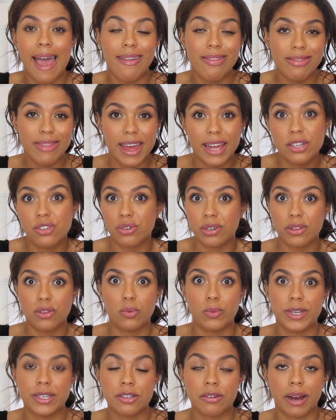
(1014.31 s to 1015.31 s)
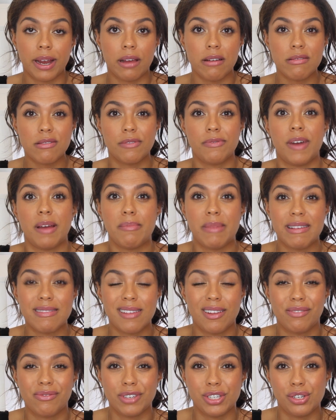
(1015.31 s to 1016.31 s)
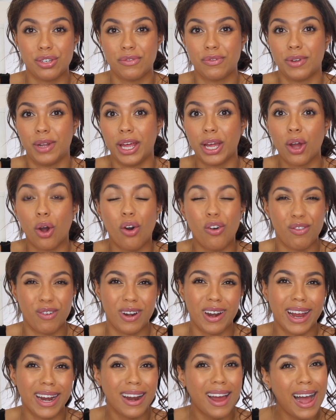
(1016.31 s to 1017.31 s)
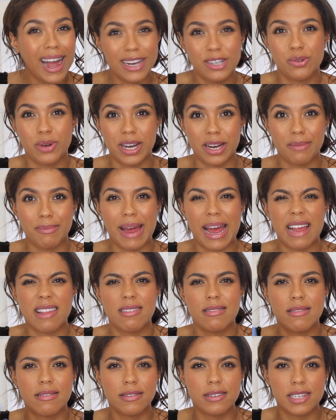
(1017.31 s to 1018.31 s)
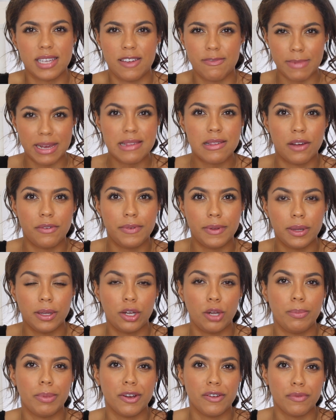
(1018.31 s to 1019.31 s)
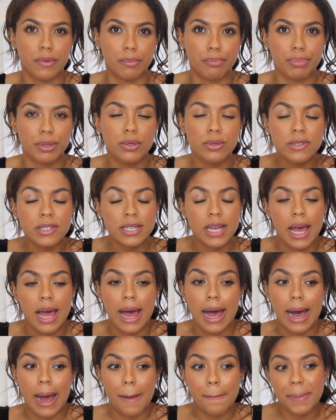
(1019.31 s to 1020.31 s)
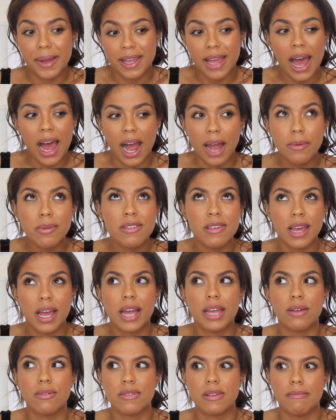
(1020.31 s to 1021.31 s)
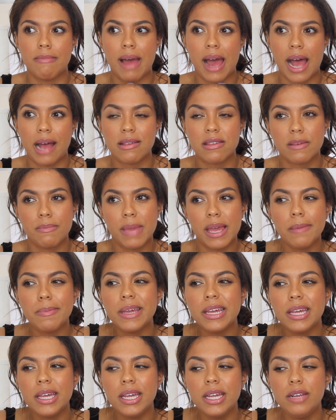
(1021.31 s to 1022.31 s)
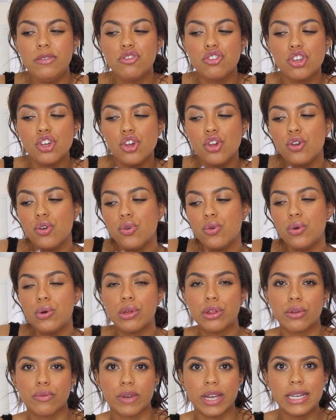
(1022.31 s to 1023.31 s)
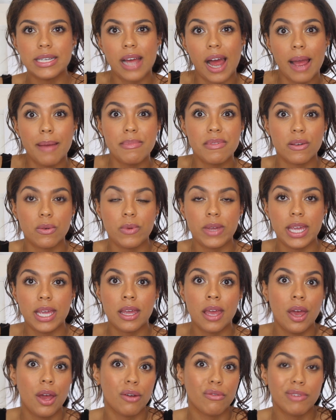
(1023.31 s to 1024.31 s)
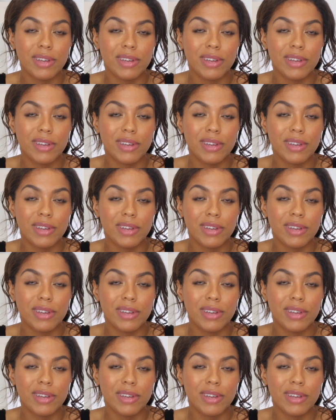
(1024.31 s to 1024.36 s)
And then during the winter, I also find myself reaching for like overnight hydrating masks to give myself a little bit of a boost. Um, but yeah, I would say I use a mask maybe two, three times a week.